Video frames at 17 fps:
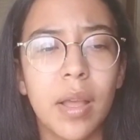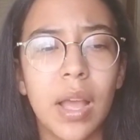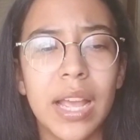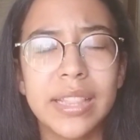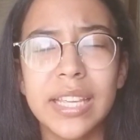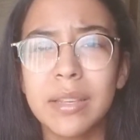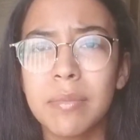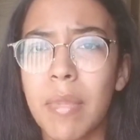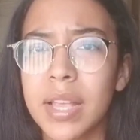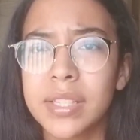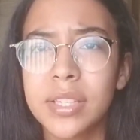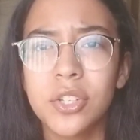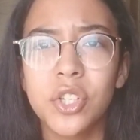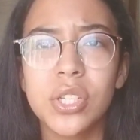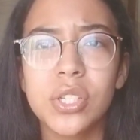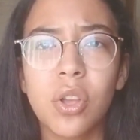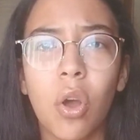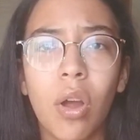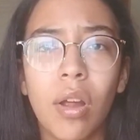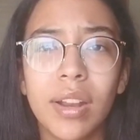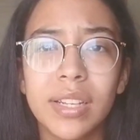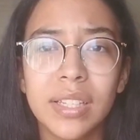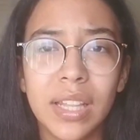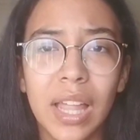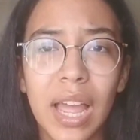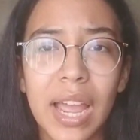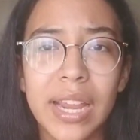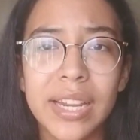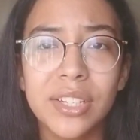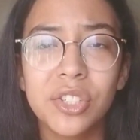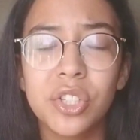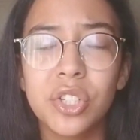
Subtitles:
I think, messages online,